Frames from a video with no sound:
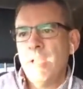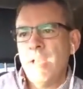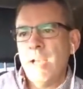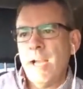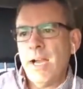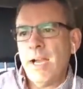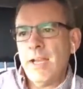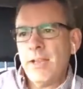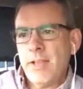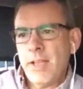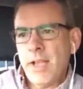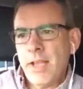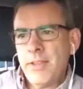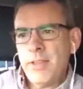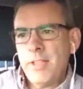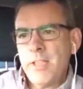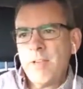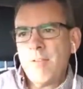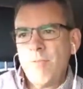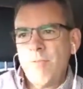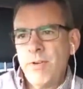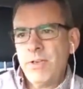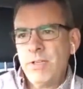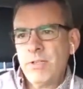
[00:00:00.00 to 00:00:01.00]
I think
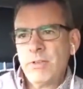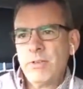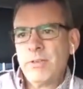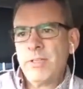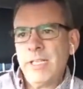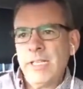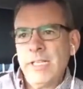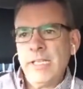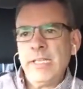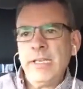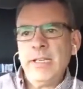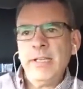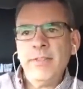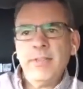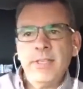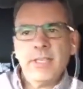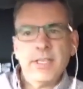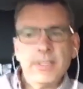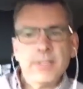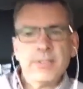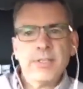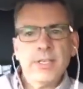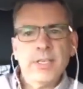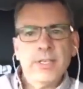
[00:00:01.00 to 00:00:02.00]
if we learn anything,
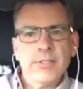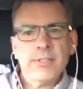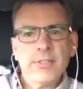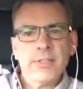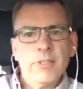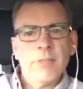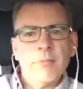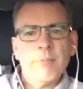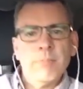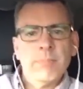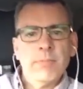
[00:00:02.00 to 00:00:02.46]
it's to